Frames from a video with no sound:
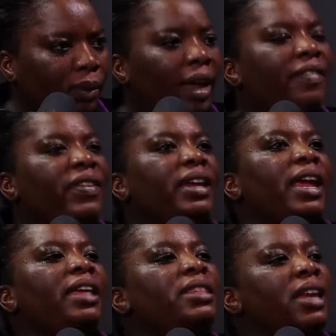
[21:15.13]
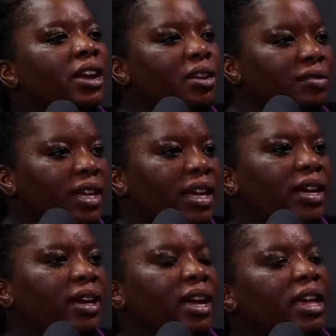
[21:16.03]
And then at the end of the
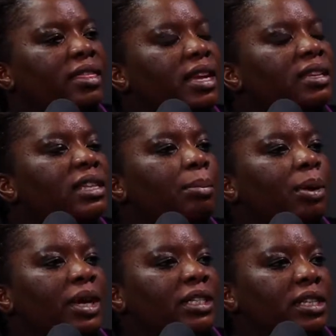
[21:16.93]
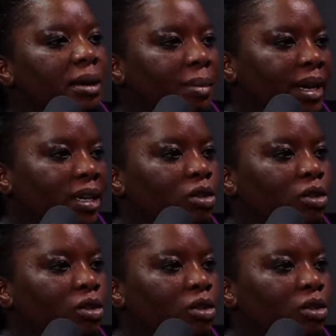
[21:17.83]
year, they separate the money.